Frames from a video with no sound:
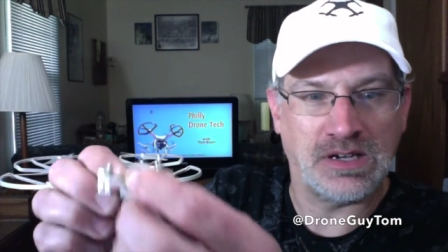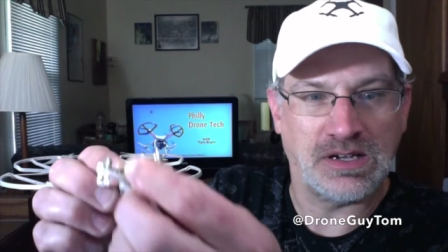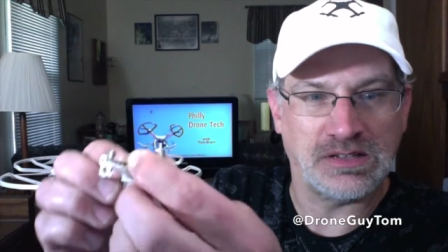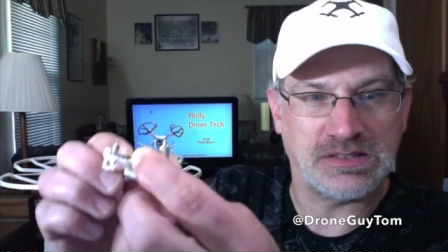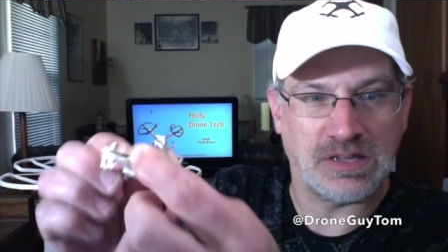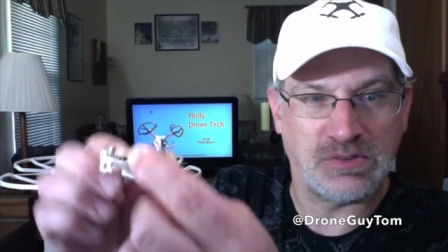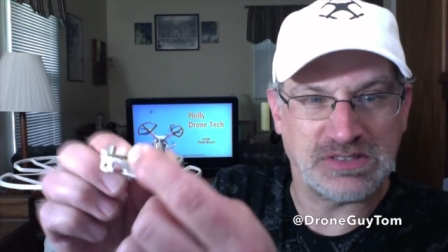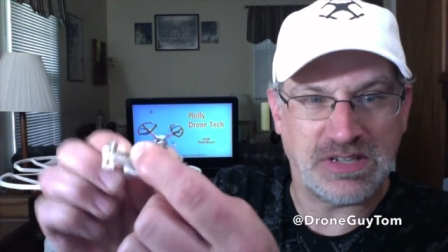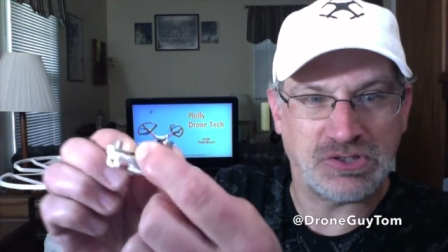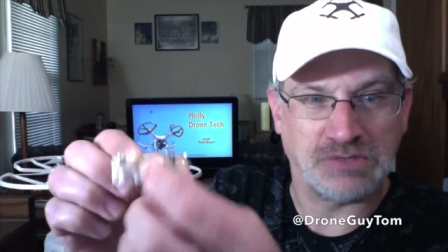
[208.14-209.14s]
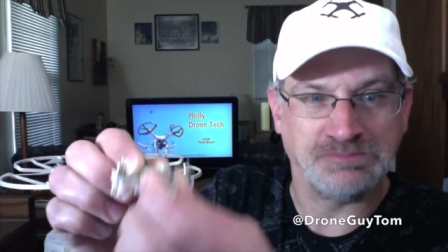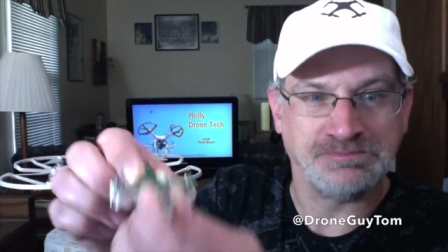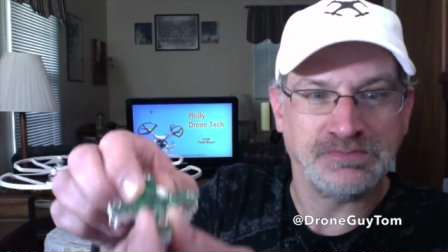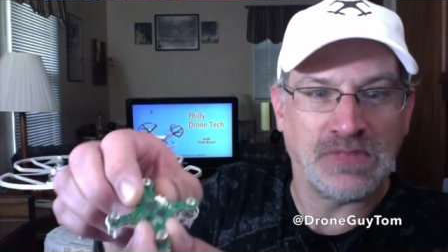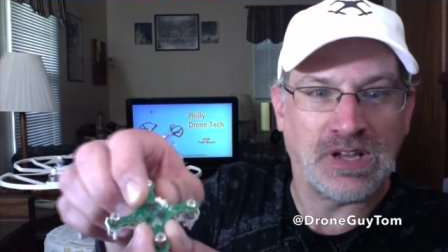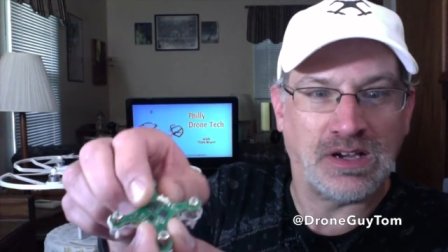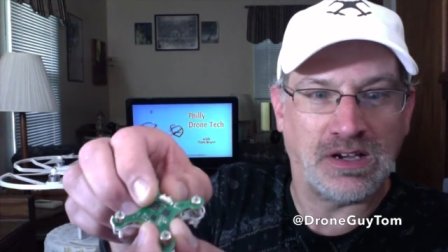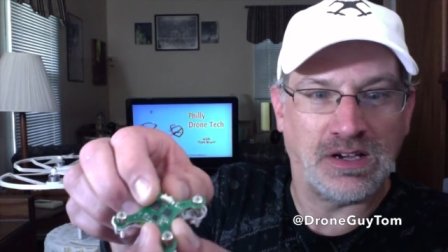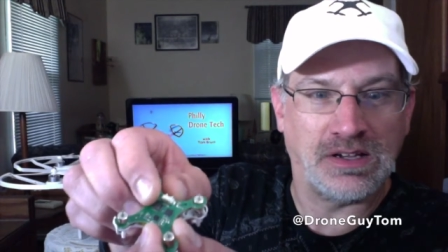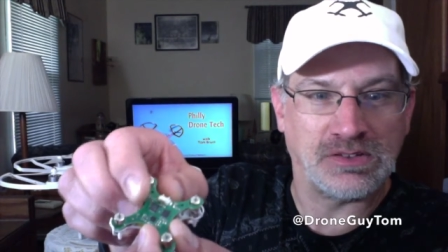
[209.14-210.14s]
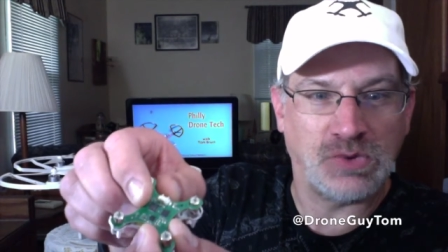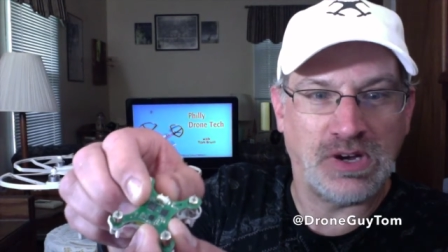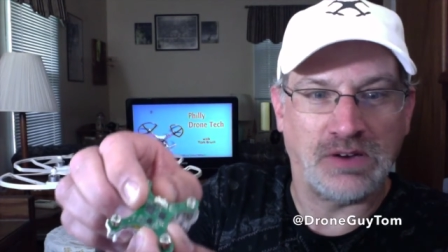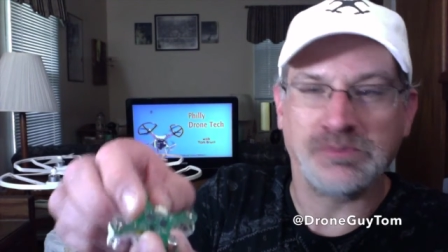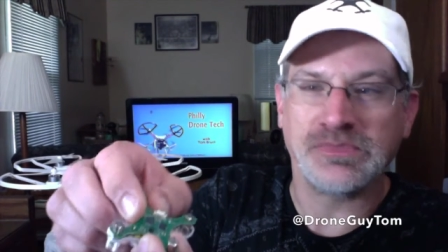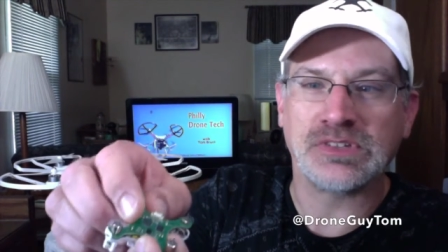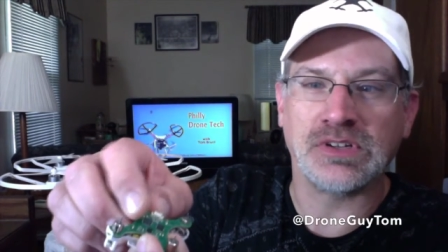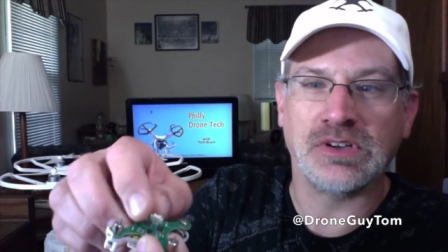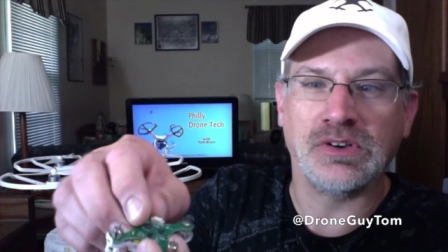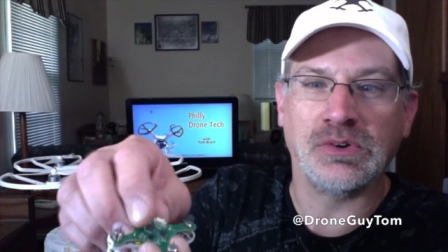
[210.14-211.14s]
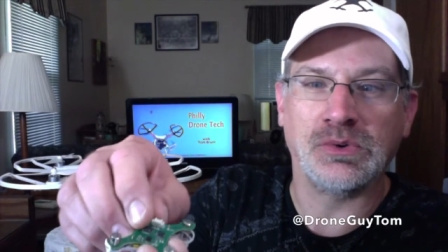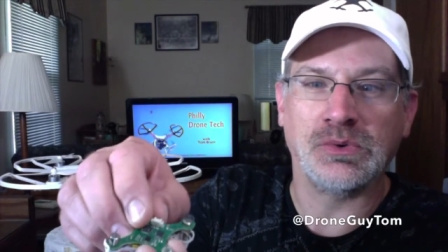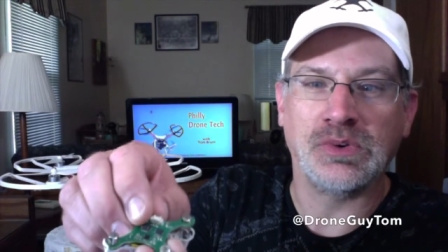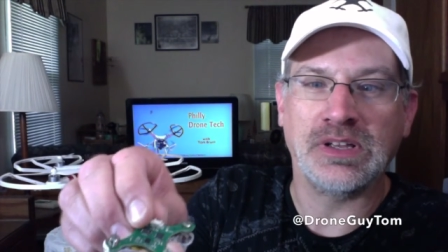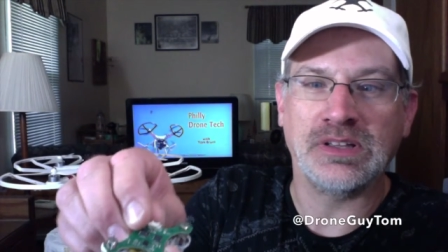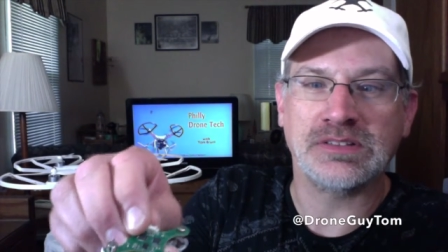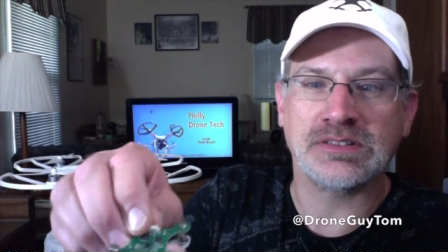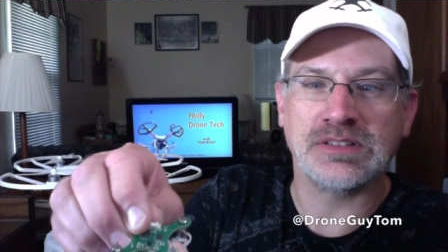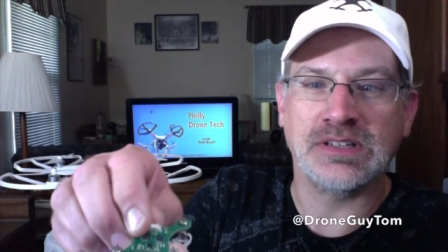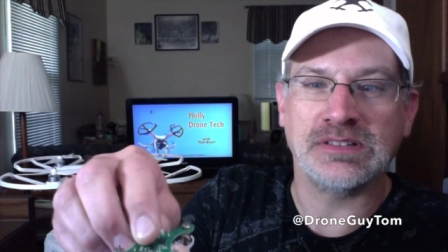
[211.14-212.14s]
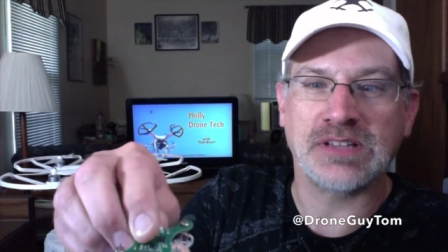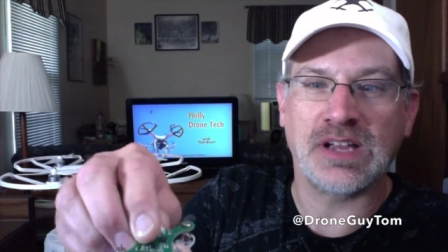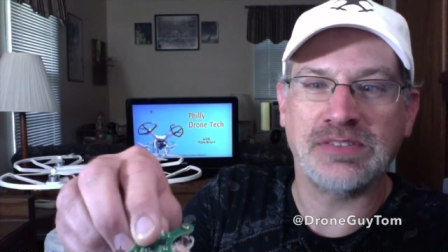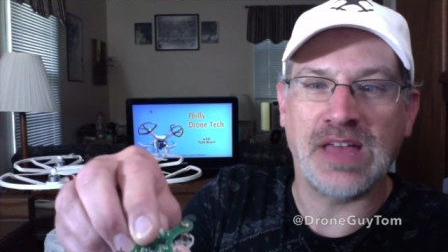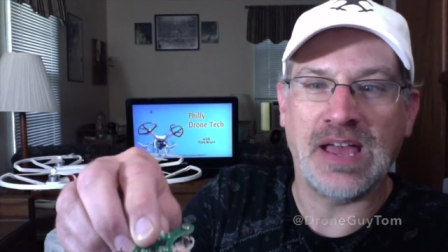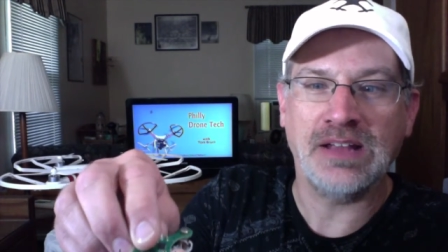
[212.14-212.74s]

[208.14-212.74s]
stabilization as well. So it's got that,